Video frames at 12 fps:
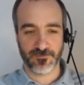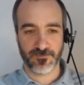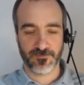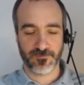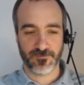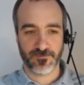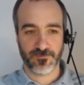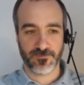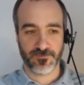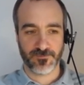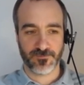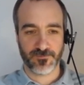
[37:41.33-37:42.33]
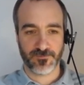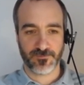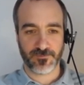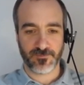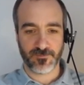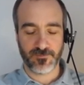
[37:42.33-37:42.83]

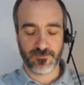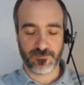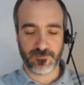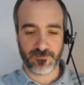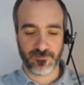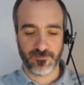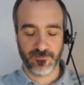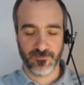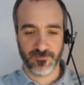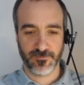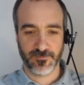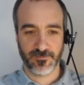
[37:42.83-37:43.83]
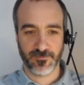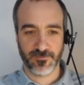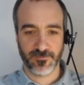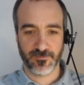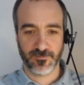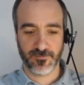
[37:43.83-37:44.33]

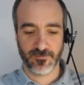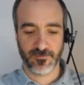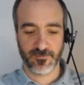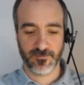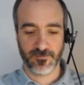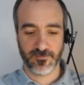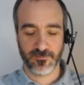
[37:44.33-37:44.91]
(silent)